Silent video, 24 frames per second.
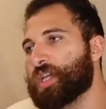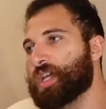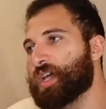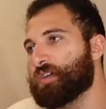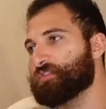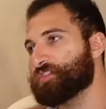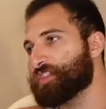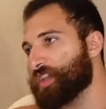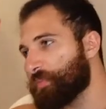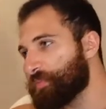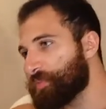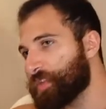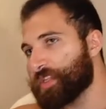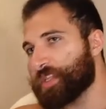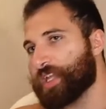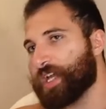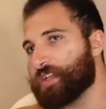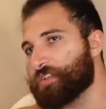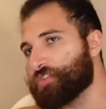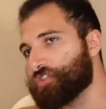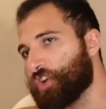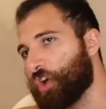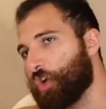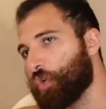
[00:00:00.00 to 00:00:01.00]
something that
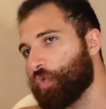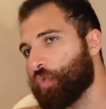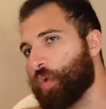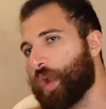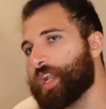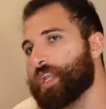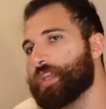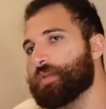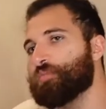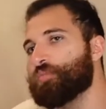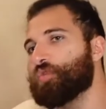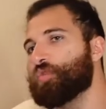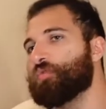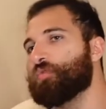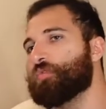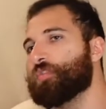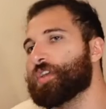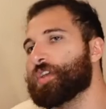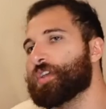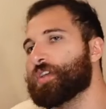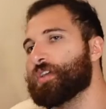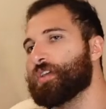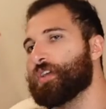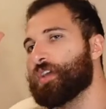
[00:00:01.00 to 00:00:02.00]
is already
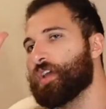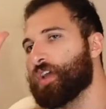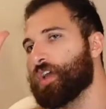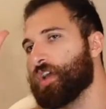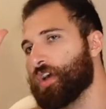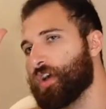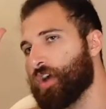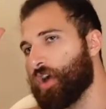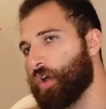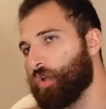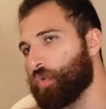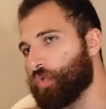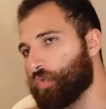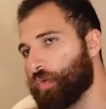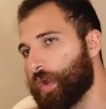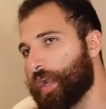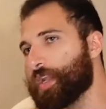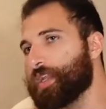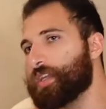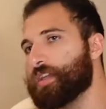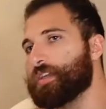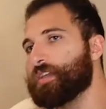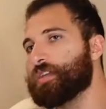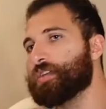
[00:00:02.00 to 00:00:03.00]
moving,
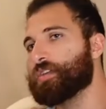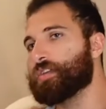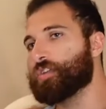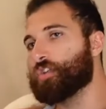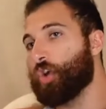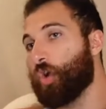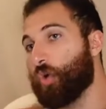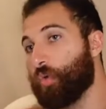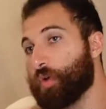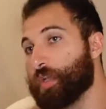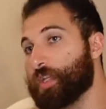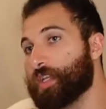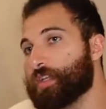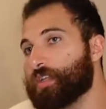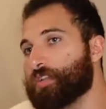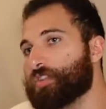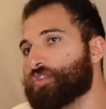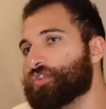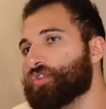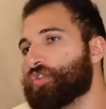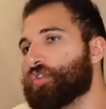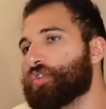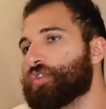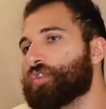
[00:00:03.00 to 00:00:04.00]
already going in a
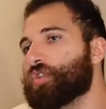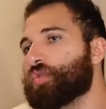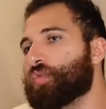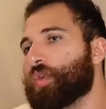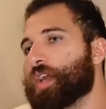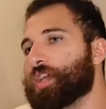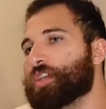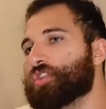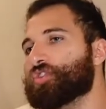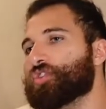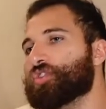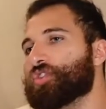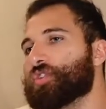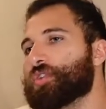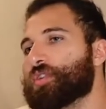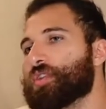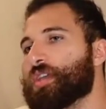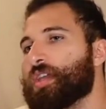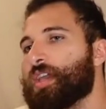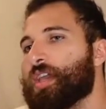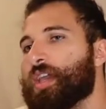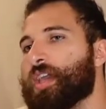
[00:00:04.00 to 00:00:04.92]
certain direction,